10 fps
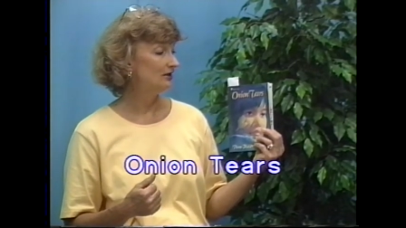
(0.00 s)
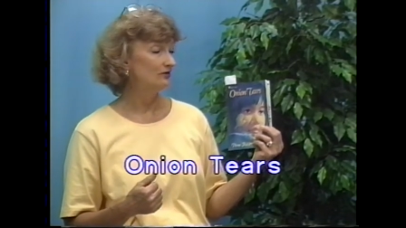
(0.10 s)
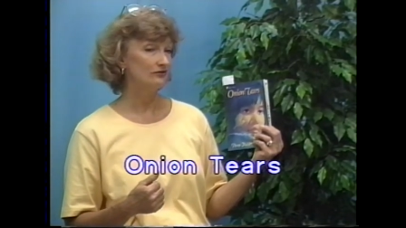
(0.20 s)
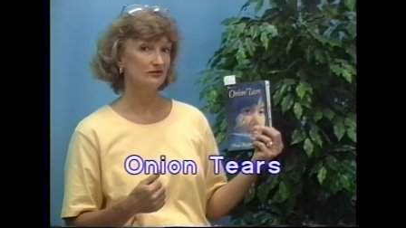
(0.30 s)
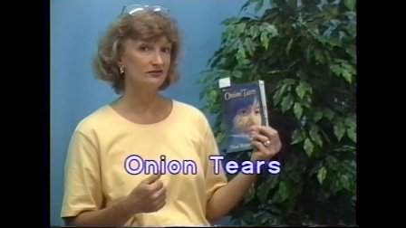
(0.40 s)

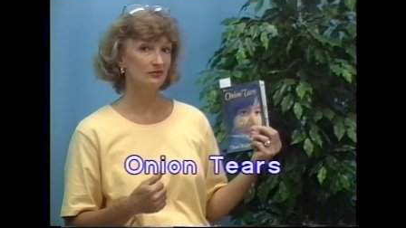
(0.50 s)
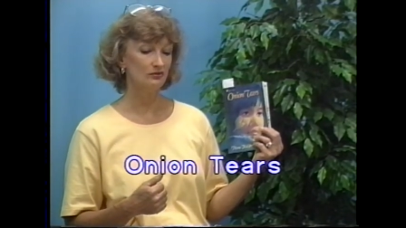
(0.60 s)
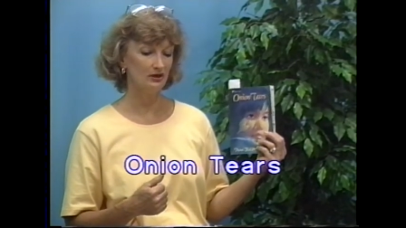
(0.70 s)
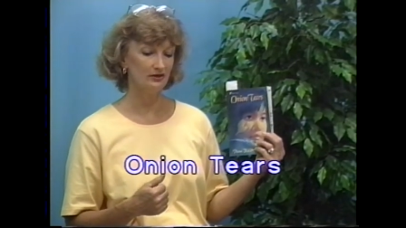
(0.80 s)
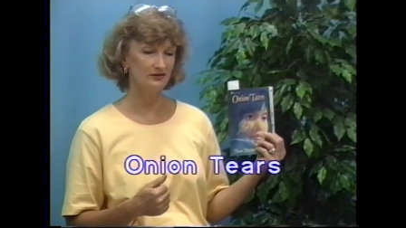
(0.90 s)
So it's a,
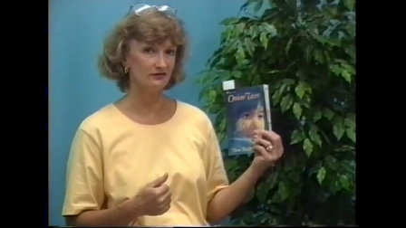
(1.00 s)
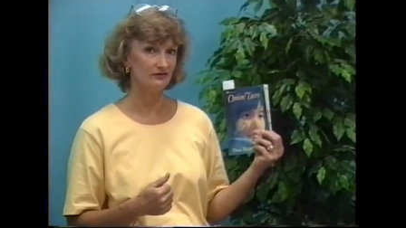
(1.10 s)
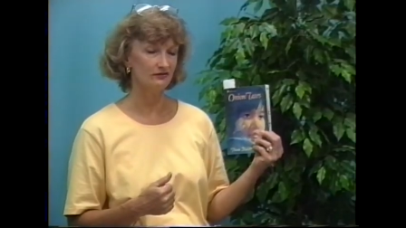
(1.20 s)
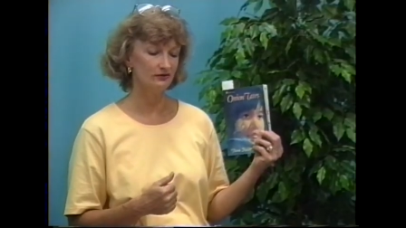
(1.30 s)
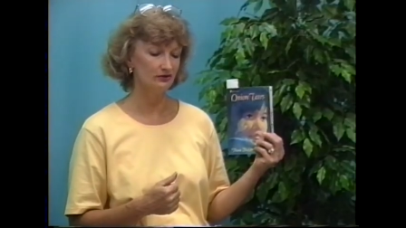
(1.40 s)
uh, it's a
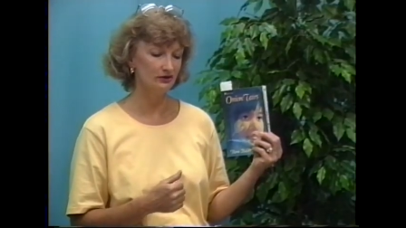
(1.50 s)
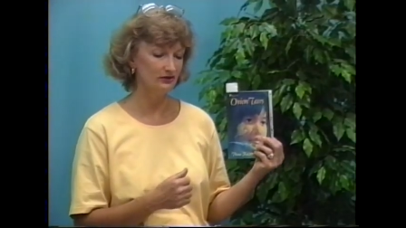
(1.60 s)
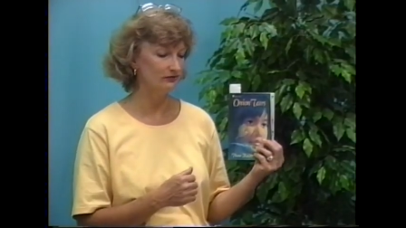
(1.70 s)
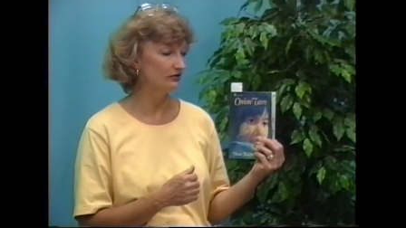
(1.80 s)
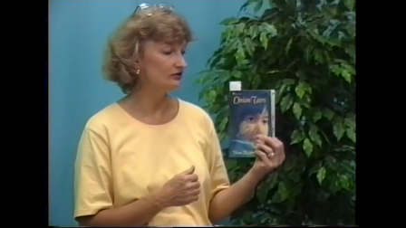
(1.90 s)
very,
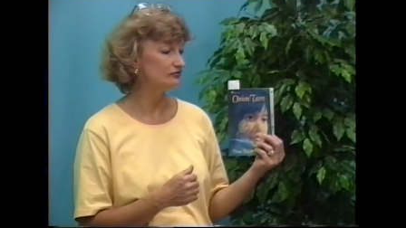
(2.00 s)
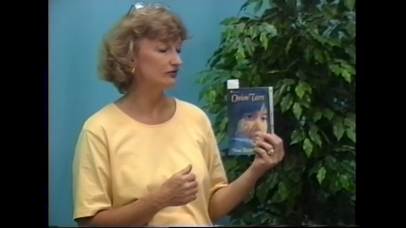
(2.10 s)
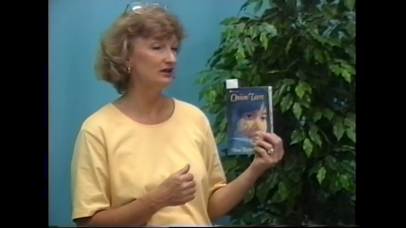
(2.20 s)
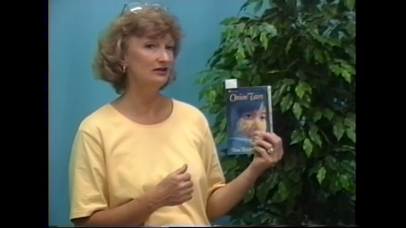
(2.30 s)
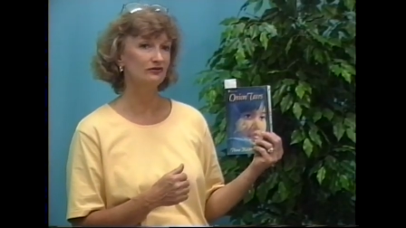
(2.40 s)
very
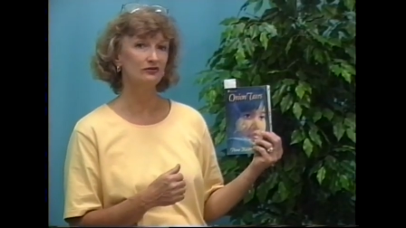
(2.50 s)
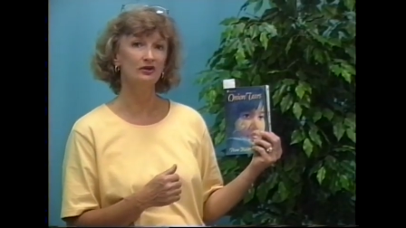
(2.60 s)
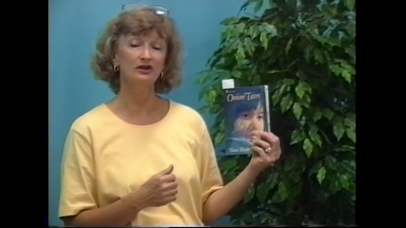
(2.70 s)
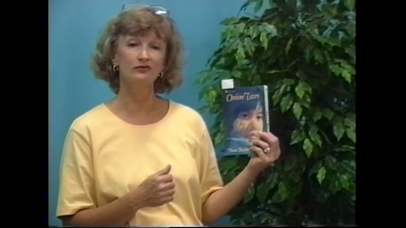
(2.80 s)
intriguing story.